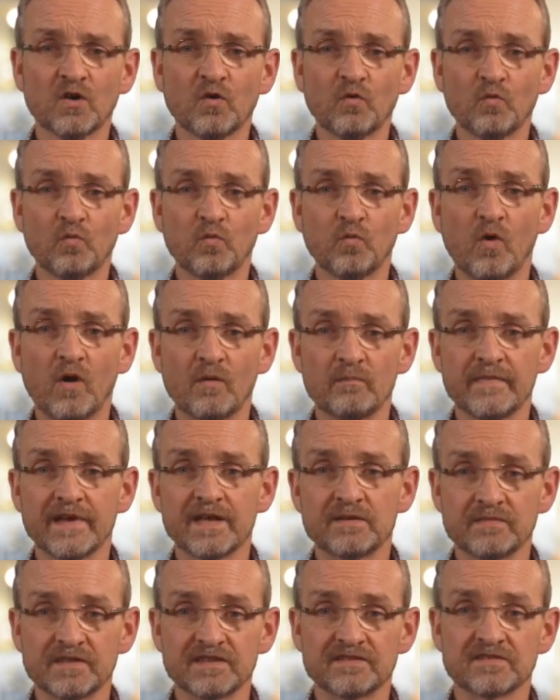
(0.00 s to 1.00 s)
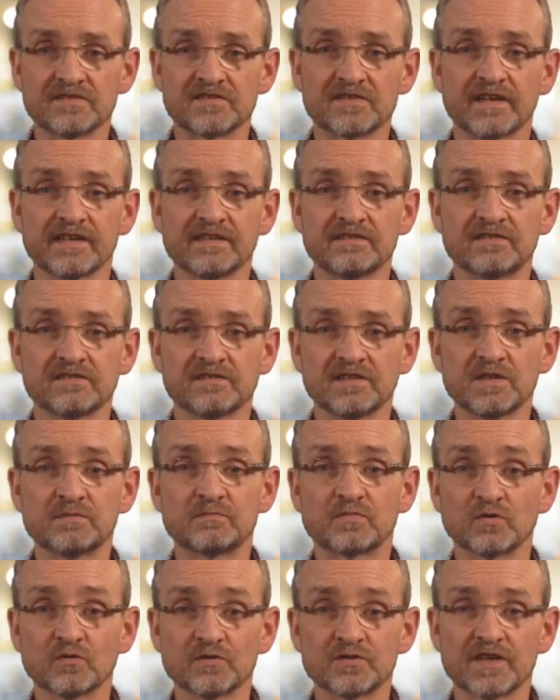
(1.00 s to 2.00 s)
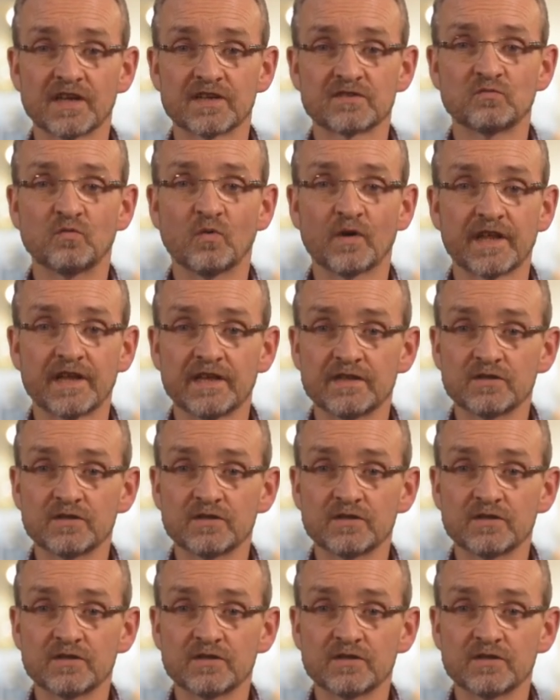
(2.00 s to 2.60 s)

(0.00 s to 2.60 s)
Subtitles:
What made me decide to lead projects? What do I